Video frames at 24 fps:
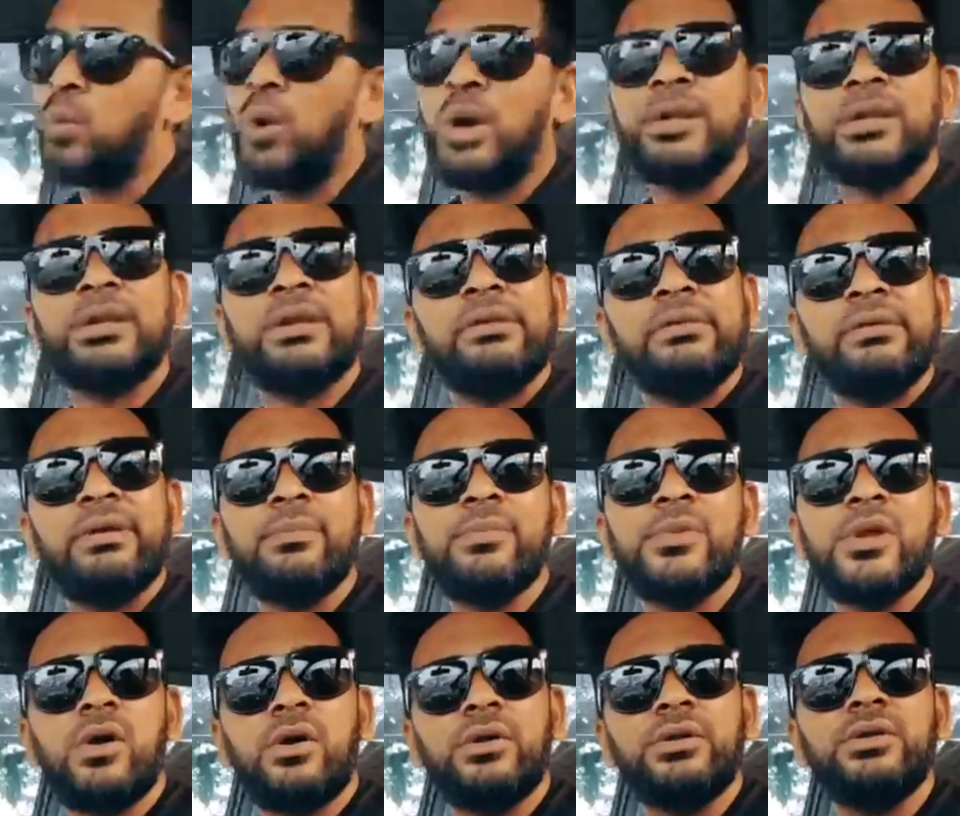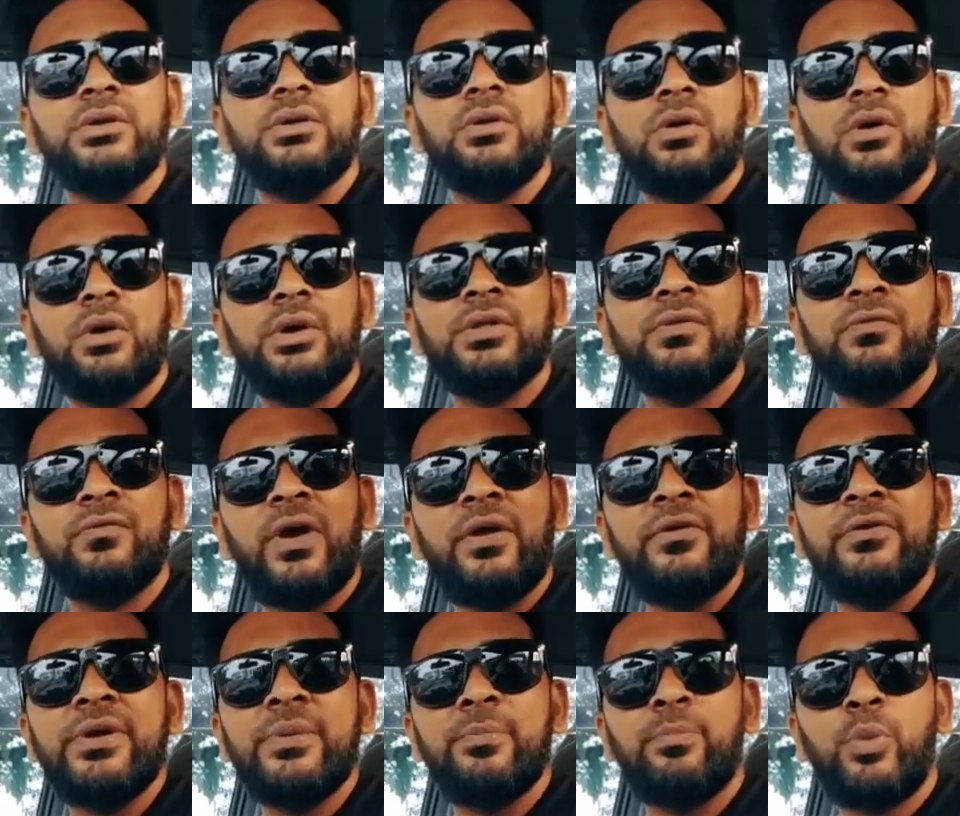one Caribbean. You know, it's
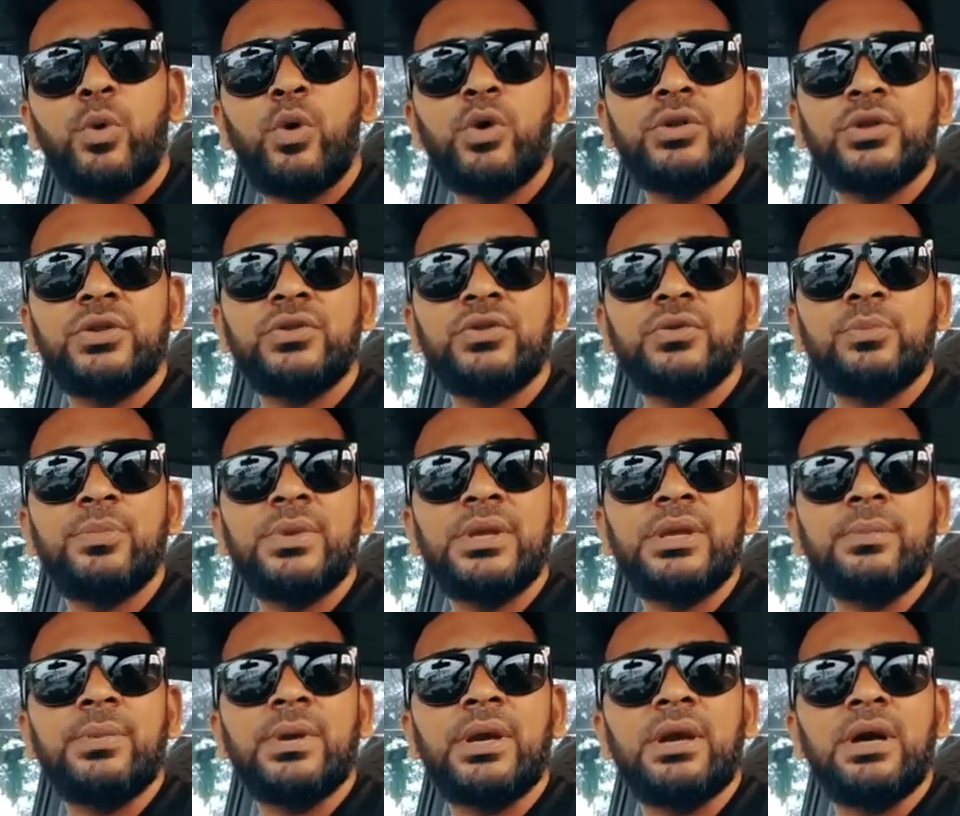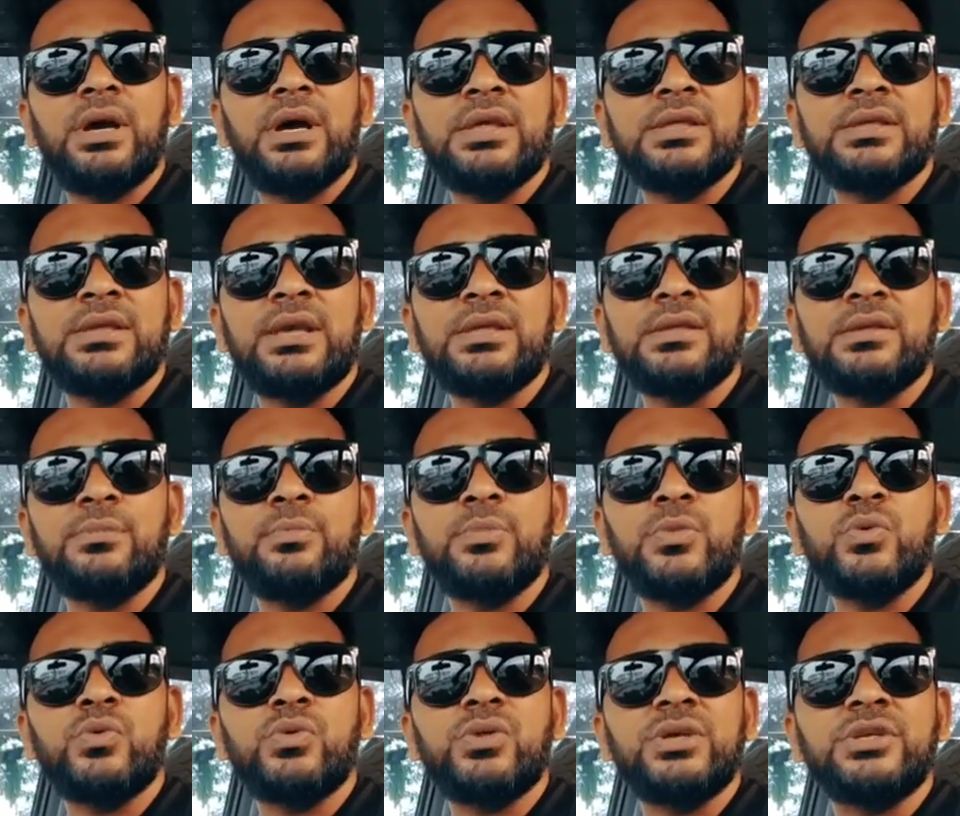very important to me because as a
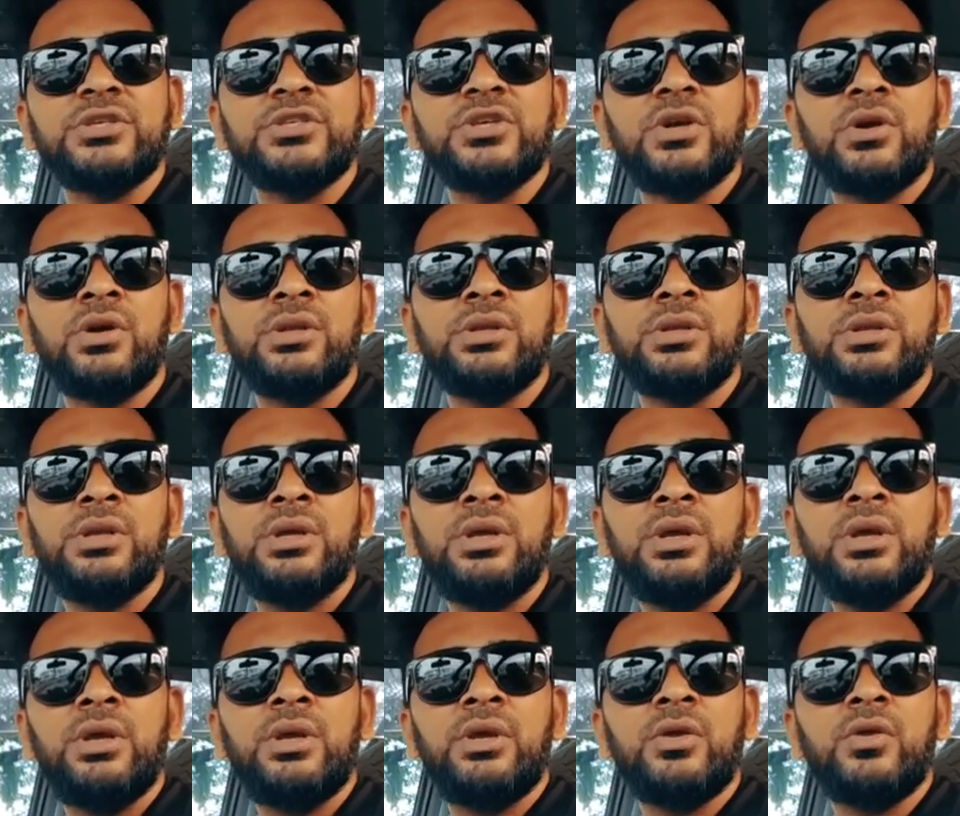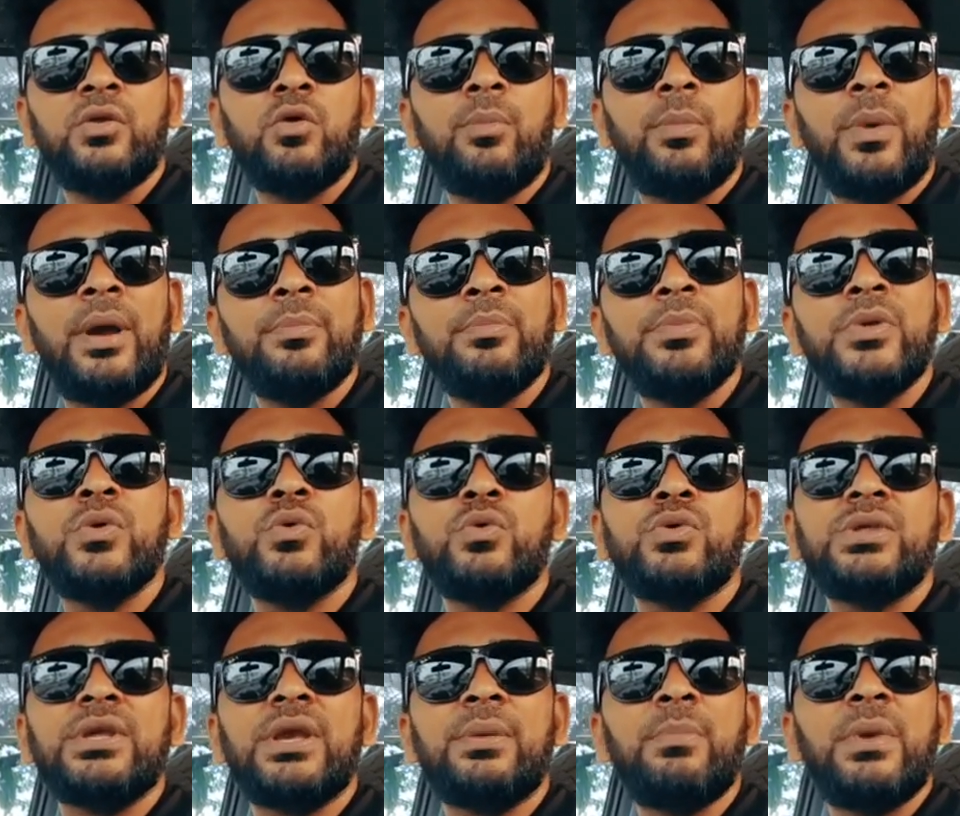musician, you know, my
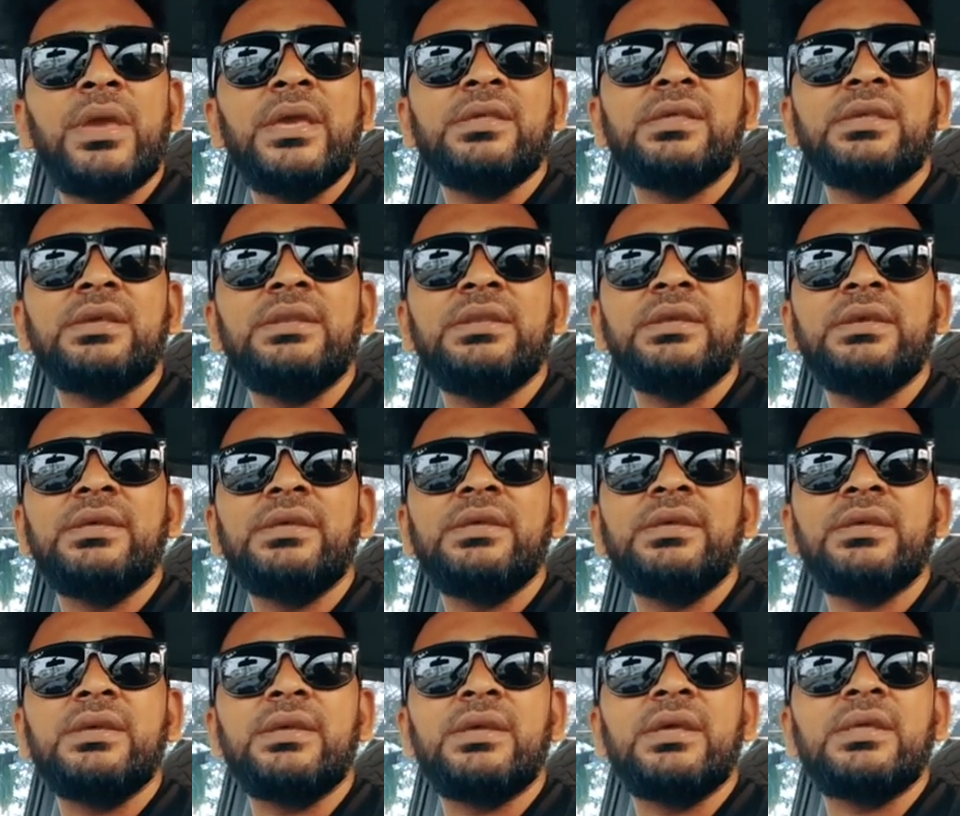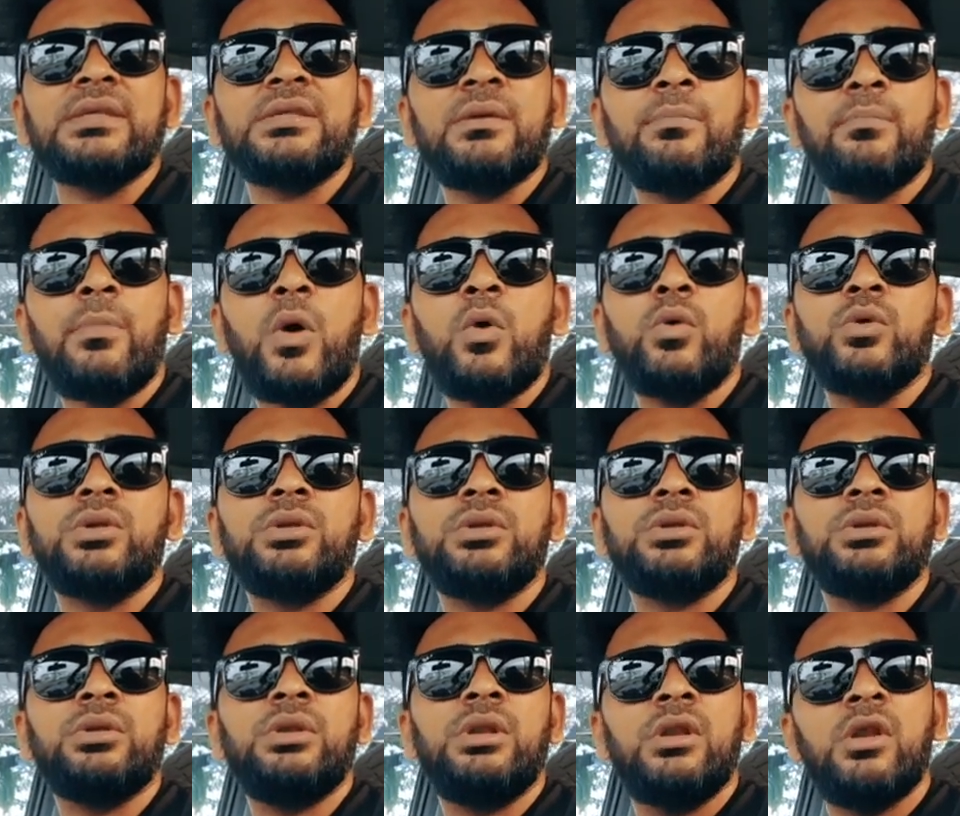music basically is about
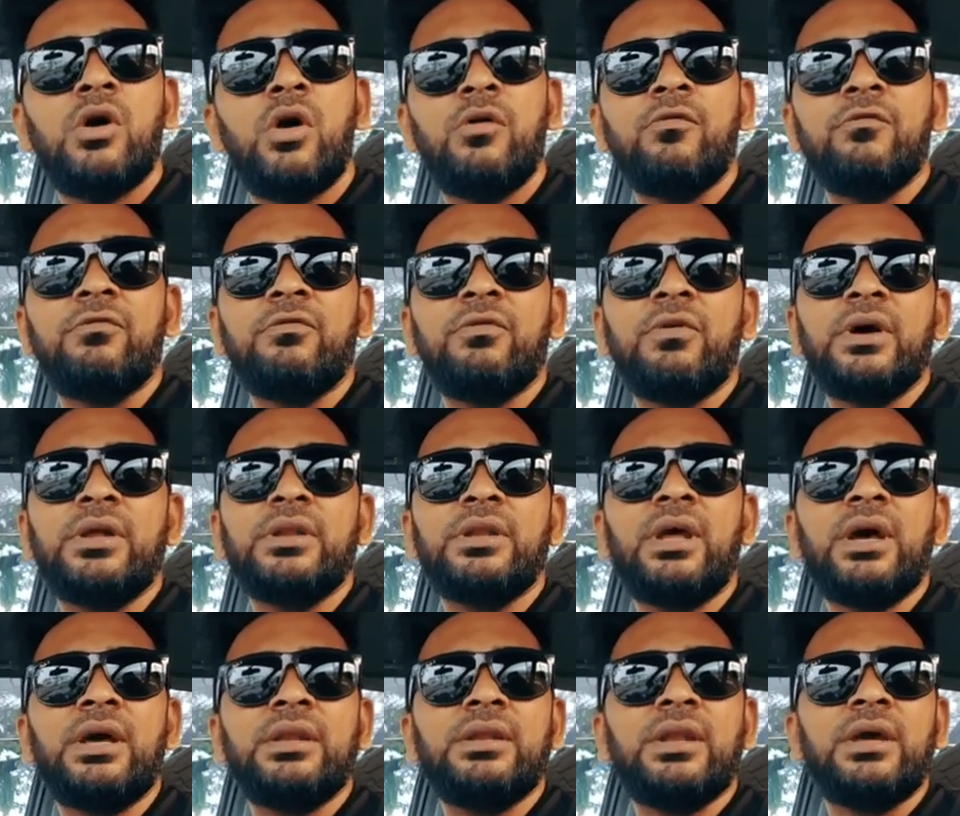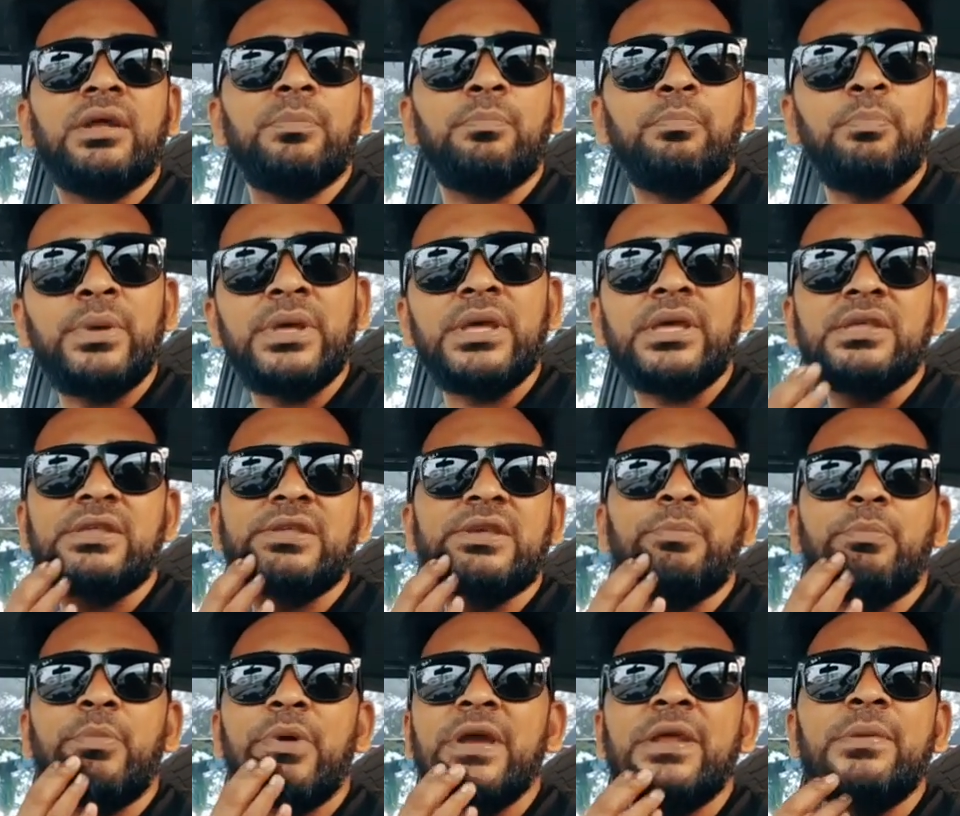love and, and, and peace
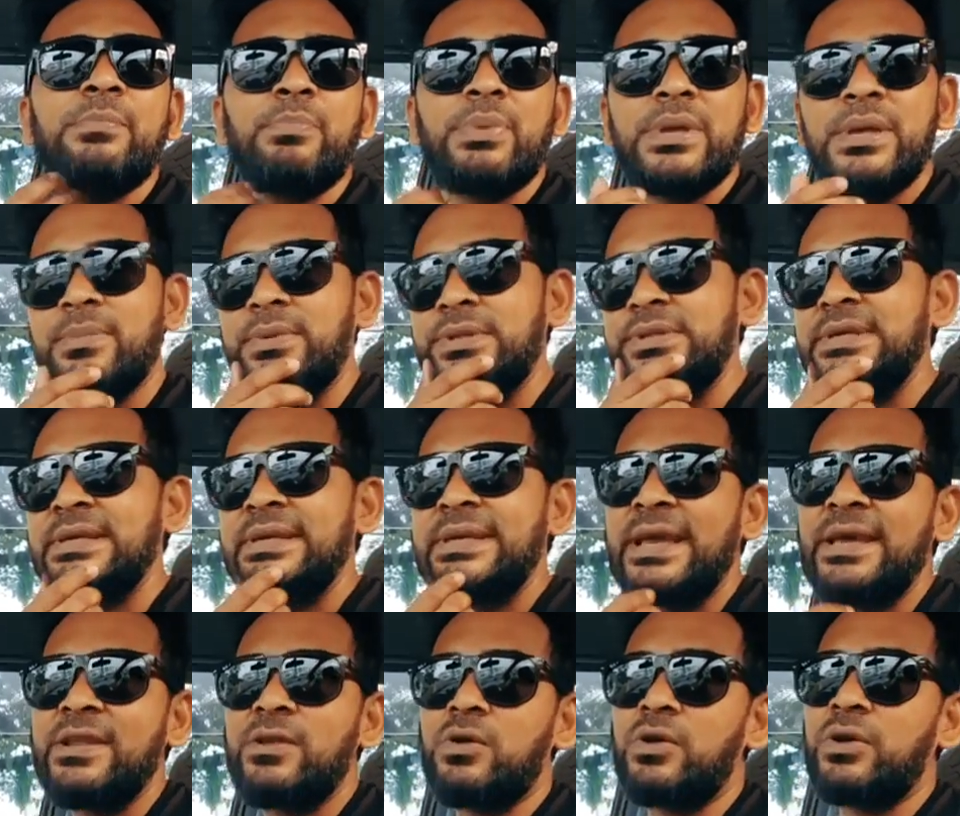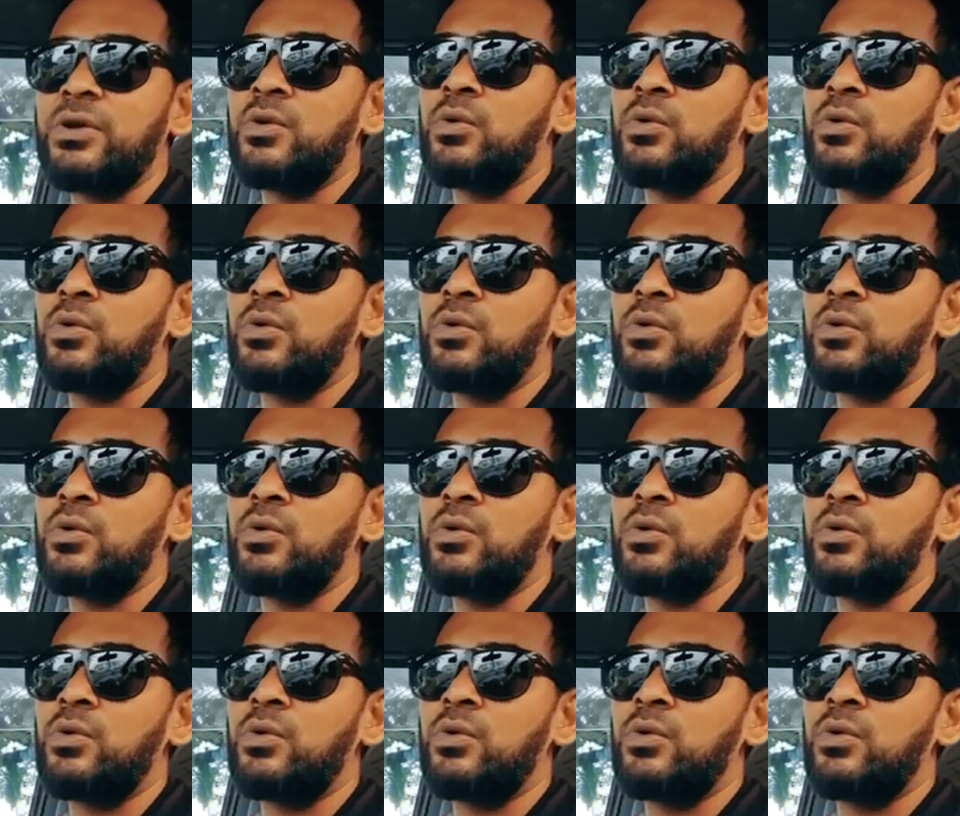and bringing people together.